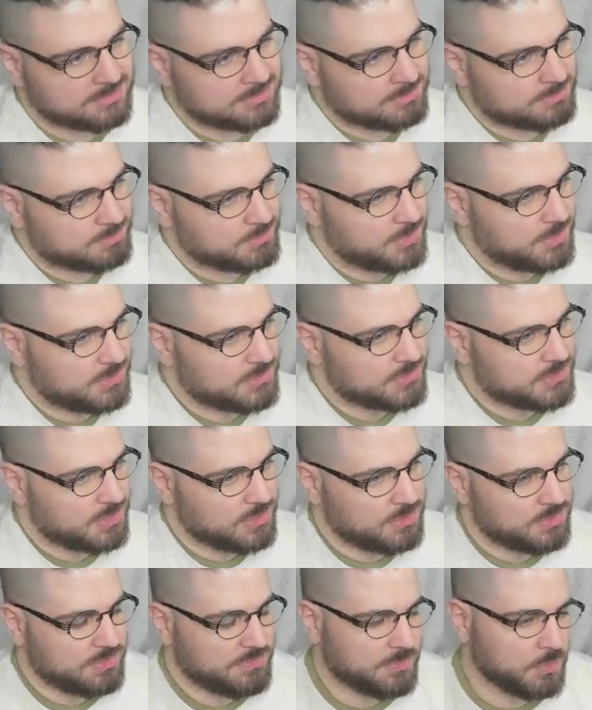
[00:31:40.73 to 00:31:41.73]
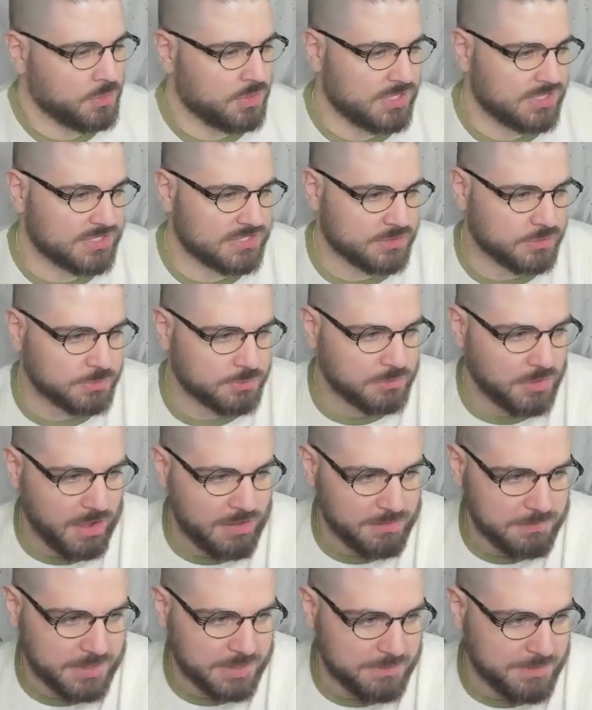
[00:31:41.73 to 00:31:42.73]
But also, if it was, it would
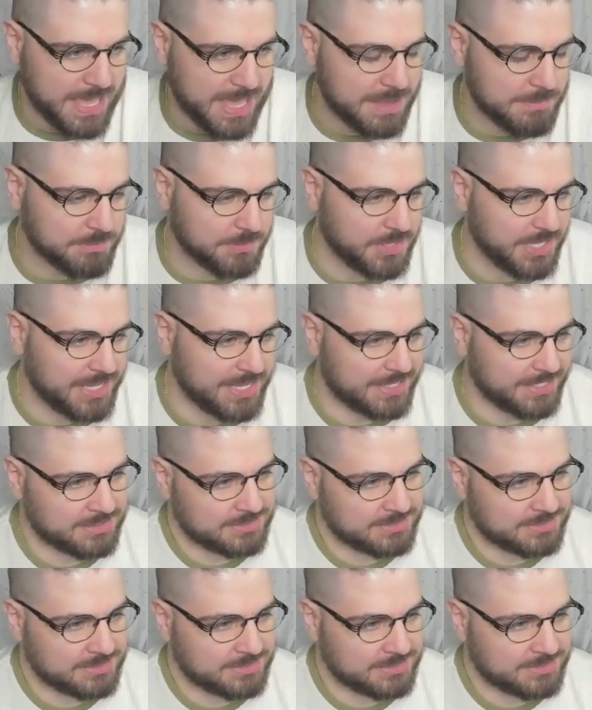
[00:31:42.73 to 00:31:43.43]
probably be a bad play.